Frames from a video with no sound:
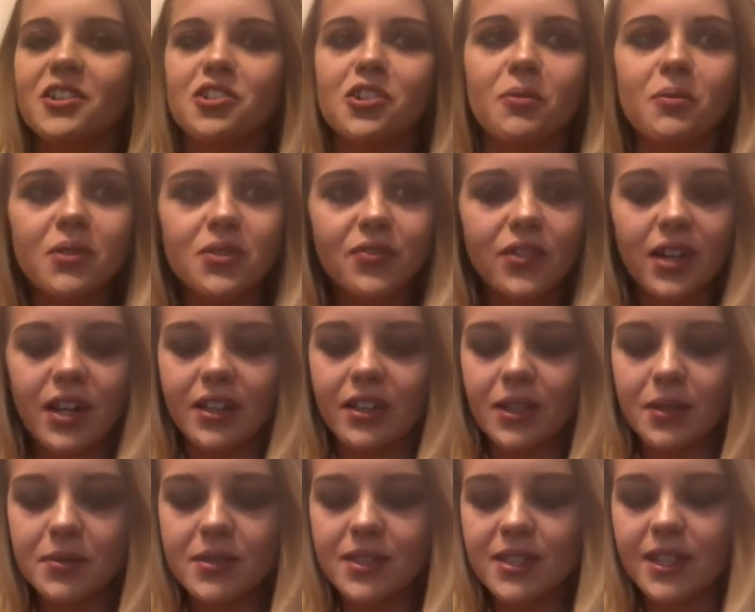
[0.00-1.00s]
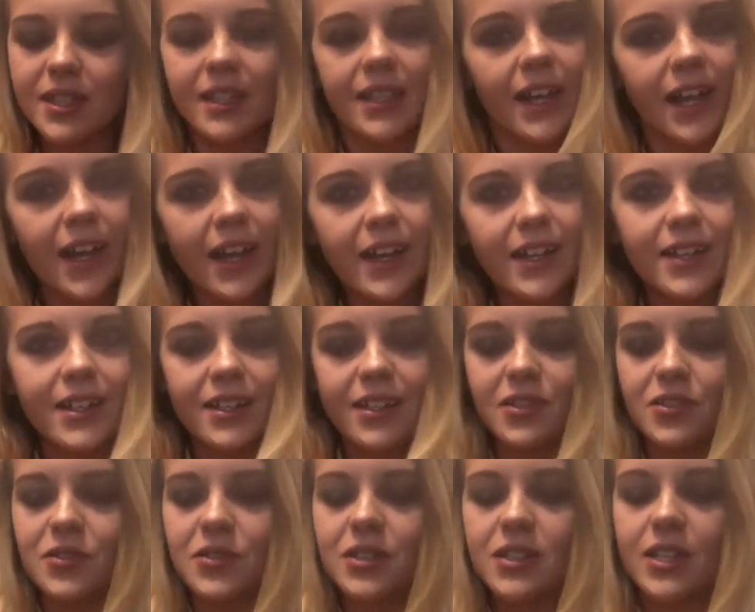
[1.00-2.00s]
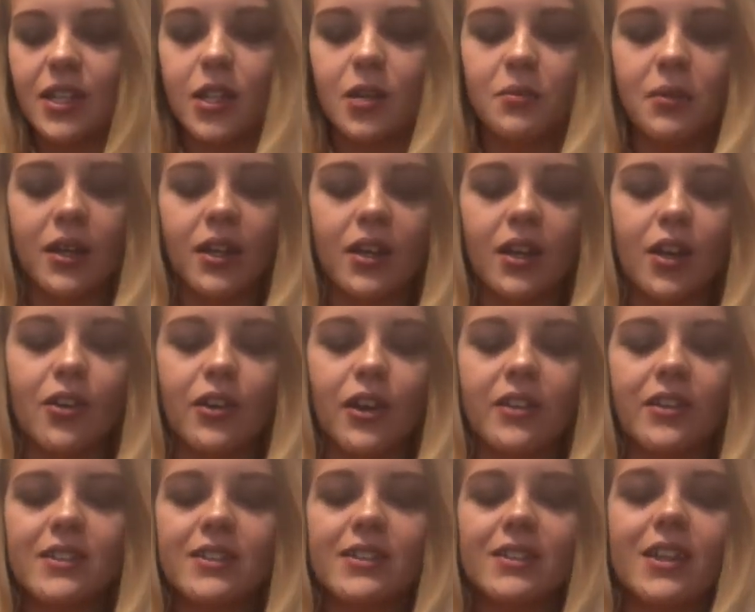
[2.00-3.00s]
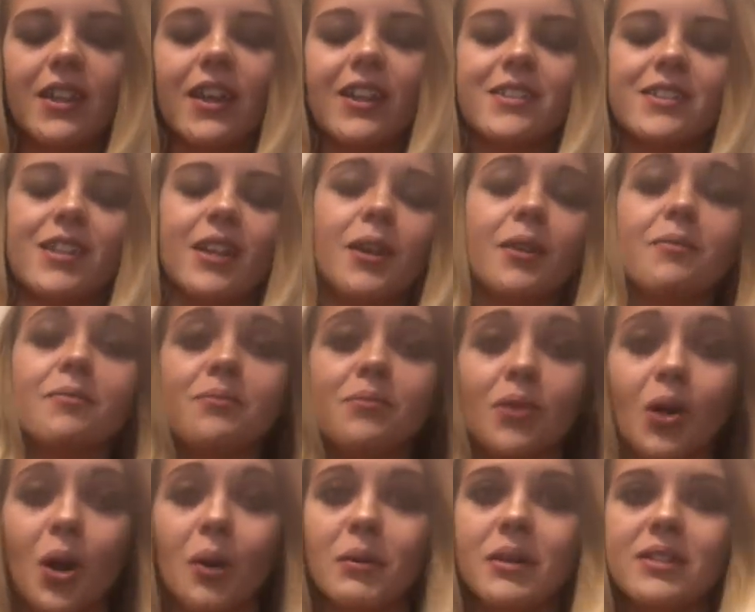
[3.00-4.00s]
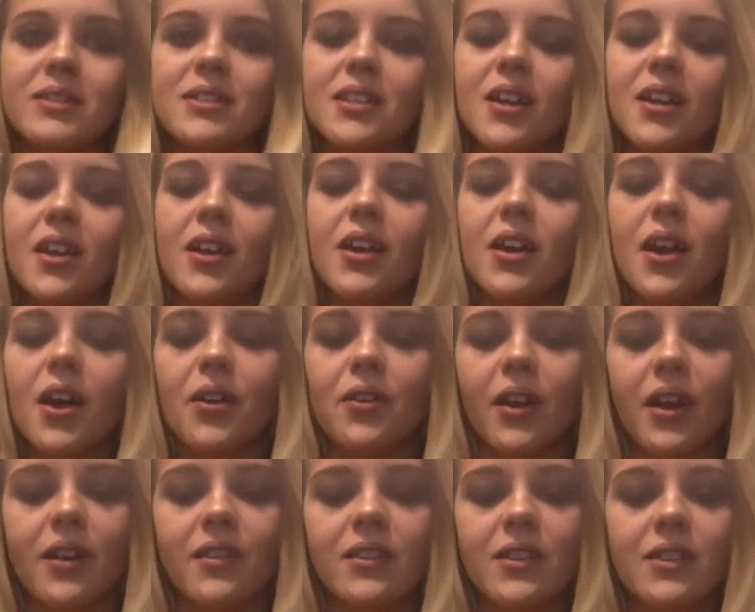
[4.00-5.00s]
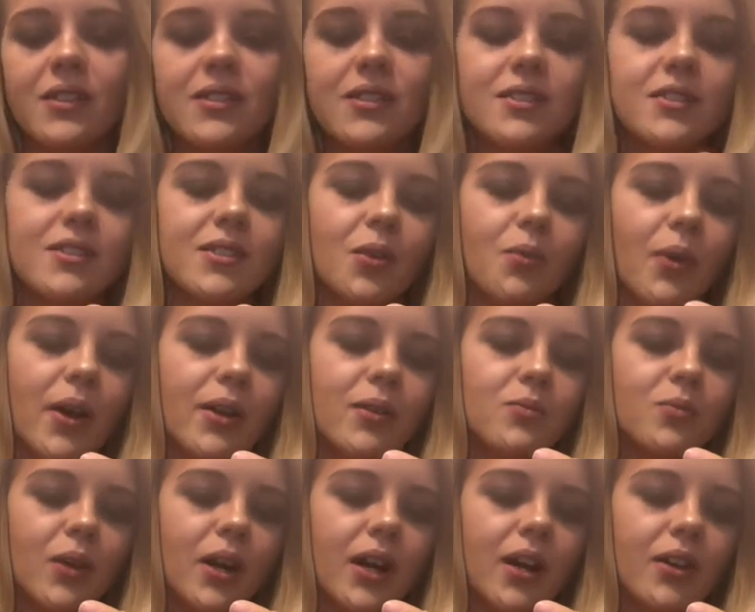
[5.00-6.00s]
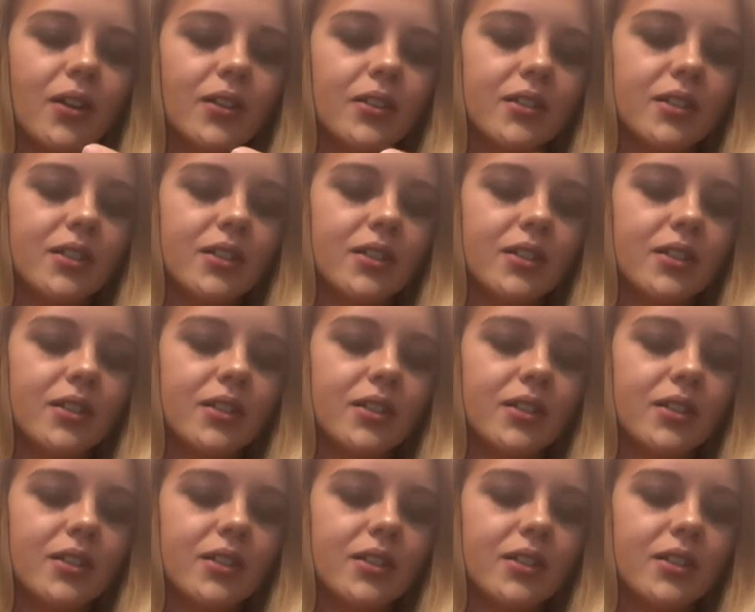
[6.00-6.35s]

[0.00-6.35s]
I almost forgot lipstick. Guys, you didn't tell me. Okay, this is the last step, promise. Okay, this is the Wet n Wild